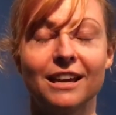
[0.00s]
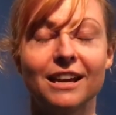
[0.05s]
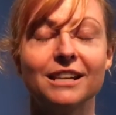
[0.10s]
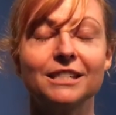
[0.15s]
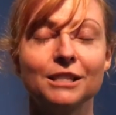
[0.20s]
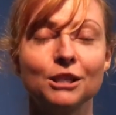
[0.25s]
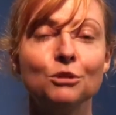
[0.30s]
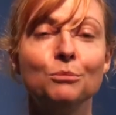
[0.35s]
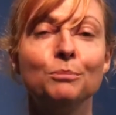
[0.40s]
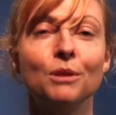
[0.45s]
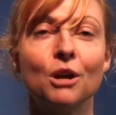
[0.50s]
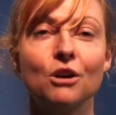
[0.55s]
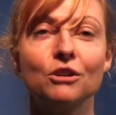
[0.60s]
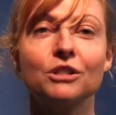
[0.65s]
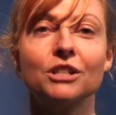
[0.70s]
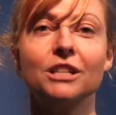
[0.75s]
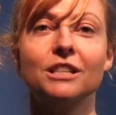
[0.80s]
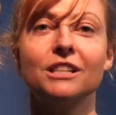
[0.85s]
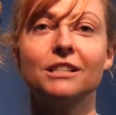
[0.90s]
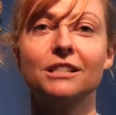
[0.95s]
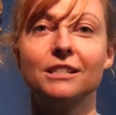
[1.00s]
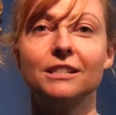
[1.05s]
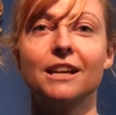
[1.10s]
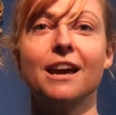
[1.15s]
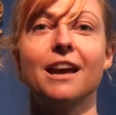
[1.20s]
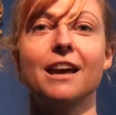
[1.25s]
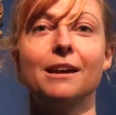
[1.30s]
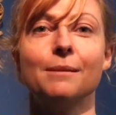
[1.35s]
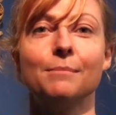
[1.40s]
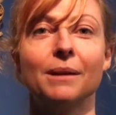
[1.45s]
And I still blog to this
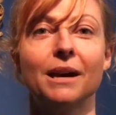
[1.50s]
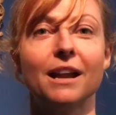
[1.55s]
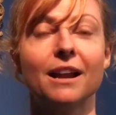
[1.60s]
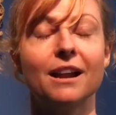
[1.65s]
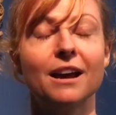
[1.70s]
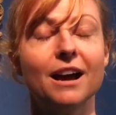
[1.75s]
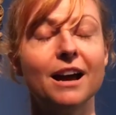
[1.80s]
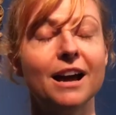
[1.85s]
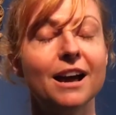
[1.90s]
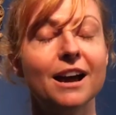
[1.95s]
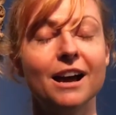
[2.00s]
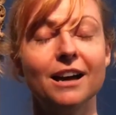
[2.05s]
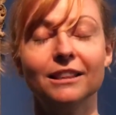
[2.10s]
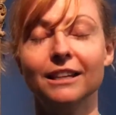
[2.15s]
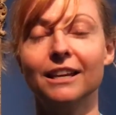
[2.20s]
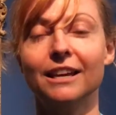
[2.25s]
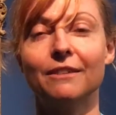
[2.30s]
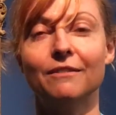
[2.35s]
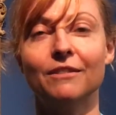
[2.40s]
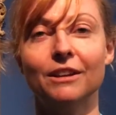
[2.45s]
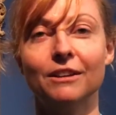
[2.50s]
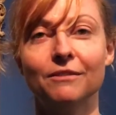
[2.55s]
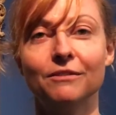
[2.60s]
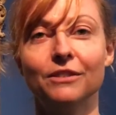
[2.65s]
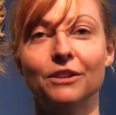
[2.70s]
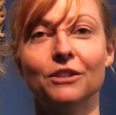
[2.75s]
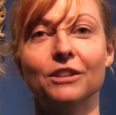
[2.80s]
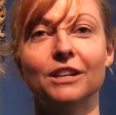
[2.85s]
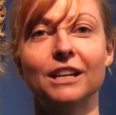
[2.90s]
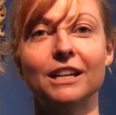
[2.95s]
day, but I hardly ever
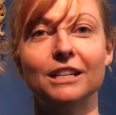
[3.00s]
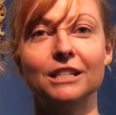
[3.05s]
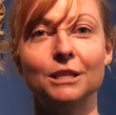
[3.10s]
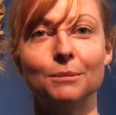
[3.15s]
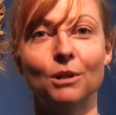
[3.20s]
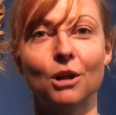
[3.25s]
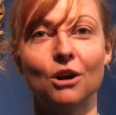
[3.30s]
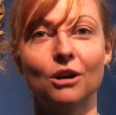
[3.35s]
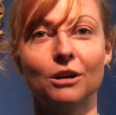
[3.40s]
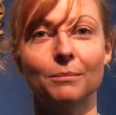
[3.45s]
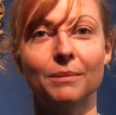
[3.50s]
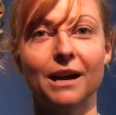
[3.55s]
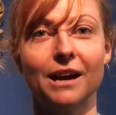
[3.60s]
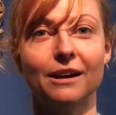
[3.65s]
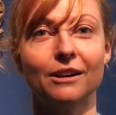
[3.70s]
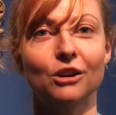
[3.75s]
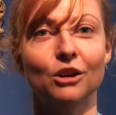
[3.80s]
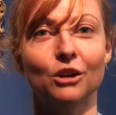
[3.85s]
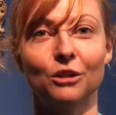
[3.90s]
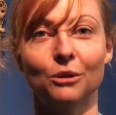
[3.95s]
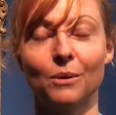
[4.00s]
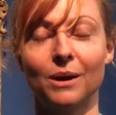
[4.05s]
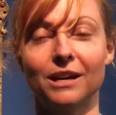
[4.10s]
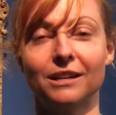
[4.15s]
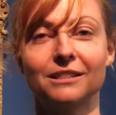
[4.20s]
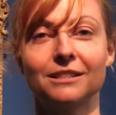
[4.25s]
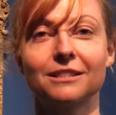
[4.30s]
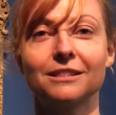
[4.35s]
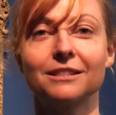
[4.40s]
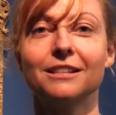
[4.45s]
feel the need to blog about
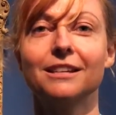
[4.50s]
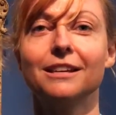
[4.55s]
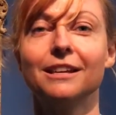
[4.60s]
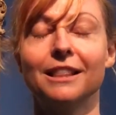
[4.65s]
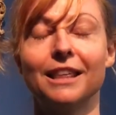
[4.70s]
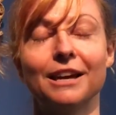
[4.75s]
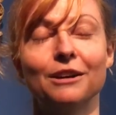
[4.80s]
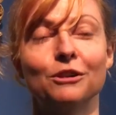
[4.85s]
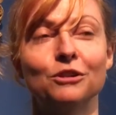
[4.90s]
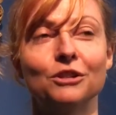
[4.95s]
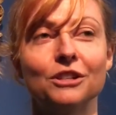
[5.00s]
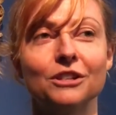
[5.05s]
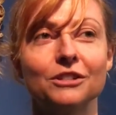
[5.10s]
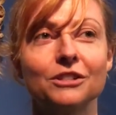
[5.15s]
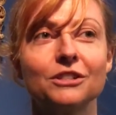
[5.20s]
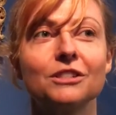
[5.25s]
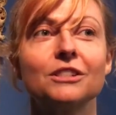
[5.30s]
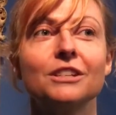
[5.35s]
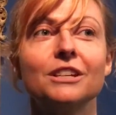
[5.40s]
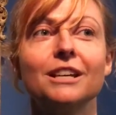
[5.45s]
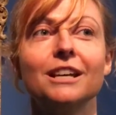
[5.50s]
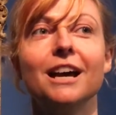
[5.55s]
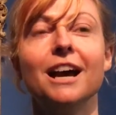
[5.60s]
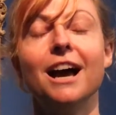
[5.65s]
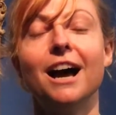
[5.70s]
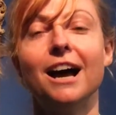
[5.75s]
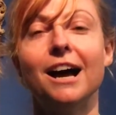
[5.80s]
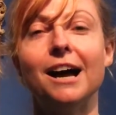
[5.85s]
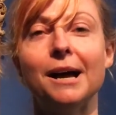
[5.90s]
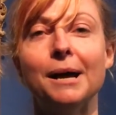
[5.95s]
earthquakes. Thank goodness.
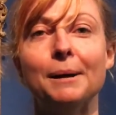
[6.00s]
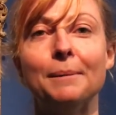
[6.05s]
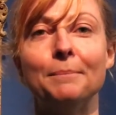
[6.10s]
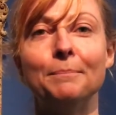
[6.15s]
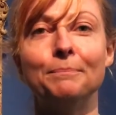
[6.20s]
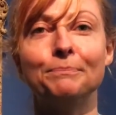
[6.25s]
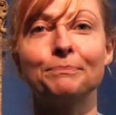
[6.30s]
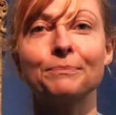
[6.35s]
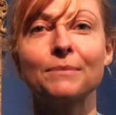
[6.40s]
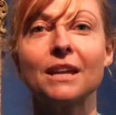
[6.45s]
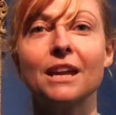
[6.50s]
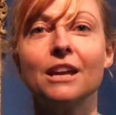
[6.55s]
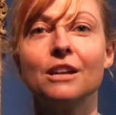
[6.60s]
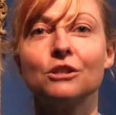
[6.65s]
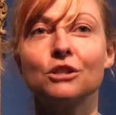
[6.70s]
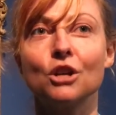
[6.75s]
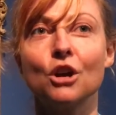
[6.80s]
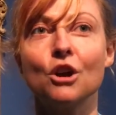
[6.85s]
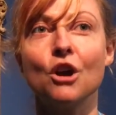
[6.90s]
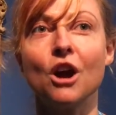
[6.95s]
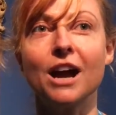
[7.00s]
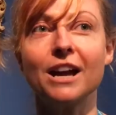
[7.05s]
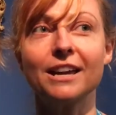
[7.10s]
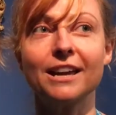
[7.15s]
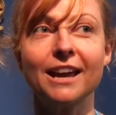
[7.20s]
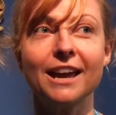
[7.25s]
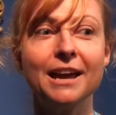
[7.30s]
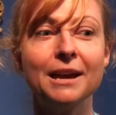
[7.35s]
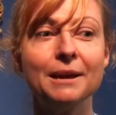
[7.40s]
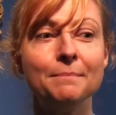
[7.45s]
Um, so I
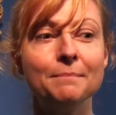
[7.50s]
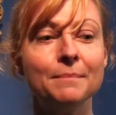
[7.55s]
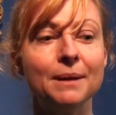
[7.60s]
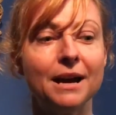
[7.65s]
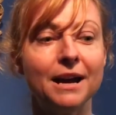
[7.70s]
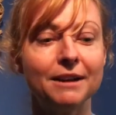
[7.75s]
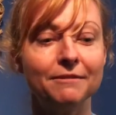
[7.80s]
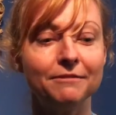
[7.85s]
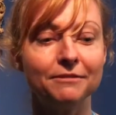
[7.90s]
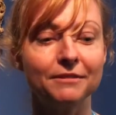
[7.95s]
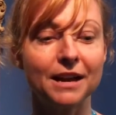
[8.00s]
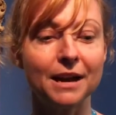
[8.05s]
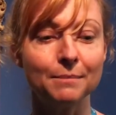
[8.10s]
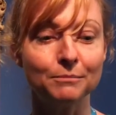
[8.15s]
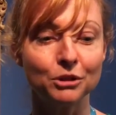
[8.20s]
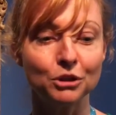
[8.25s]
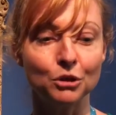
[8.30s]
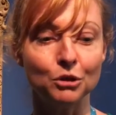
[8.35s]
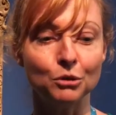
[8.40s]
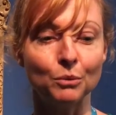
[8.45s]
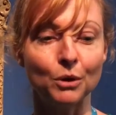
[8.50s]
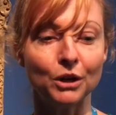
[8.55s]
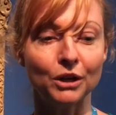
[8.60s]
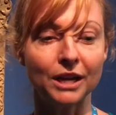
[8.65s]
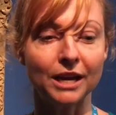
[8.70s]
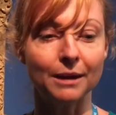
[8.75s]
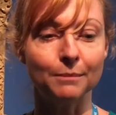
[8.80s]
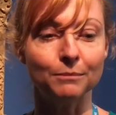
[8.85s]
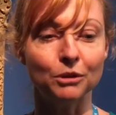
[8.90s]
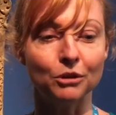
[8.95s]
came, I've come to
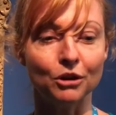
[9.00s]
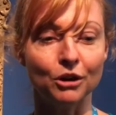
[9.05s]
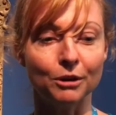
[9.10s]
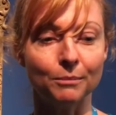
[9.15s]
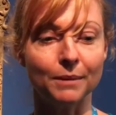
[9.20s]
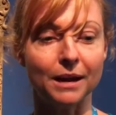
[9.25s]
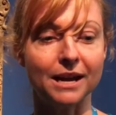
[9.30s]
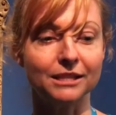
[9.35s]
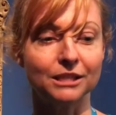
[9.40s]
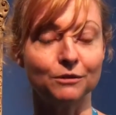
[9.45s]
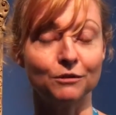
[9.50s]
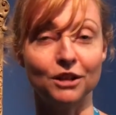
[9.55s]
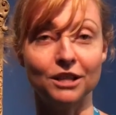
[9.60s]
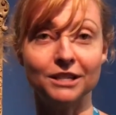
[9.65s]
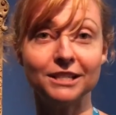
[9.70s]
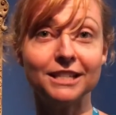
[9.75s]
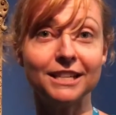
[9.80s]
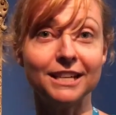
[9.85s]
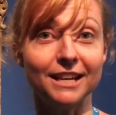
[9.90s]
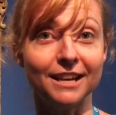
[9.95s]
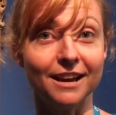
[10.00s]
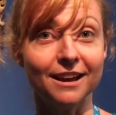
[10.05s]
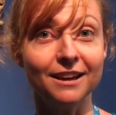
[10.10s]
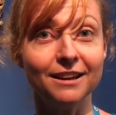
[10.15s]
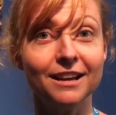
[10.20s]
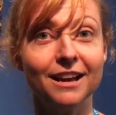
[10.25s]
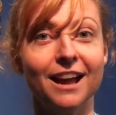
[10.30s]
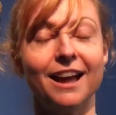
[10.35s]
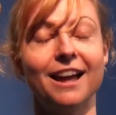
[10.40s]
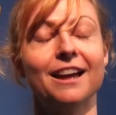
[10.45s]
WordCamp Europe as a volunteer,
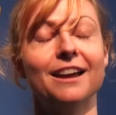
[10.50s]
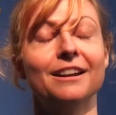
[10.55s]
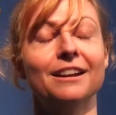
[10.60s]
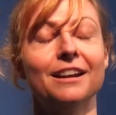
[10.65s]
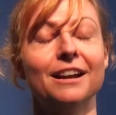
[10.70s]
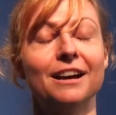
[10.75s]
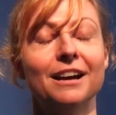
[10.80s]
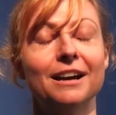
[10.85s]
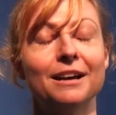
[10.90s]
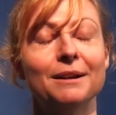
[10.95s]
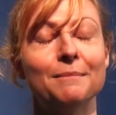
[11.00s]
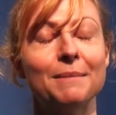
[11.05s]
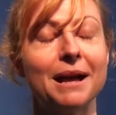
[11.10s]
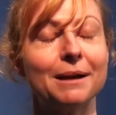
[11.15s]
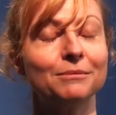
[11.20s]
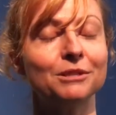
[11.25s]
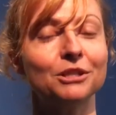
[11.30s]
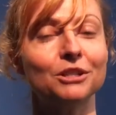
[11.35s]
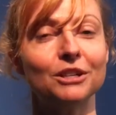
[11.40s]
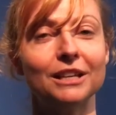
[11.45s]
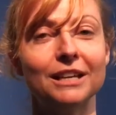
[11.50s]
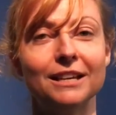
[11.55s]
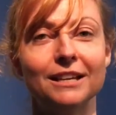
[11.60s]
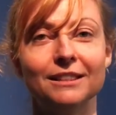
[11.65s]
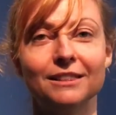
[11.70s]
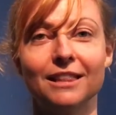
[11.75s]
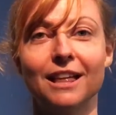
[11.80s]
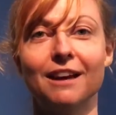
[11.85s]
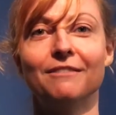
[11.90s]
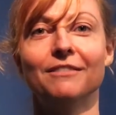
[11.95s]
and I'm absolutely
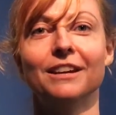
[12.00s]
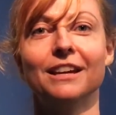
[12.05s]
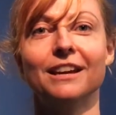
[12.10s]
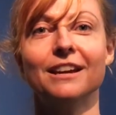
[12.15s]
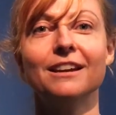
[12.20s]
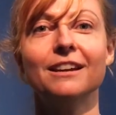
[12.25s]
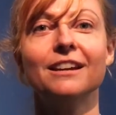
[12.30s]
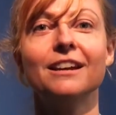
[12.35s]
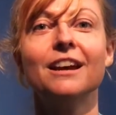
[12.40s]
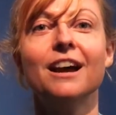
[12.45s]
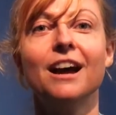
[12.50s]
loving it.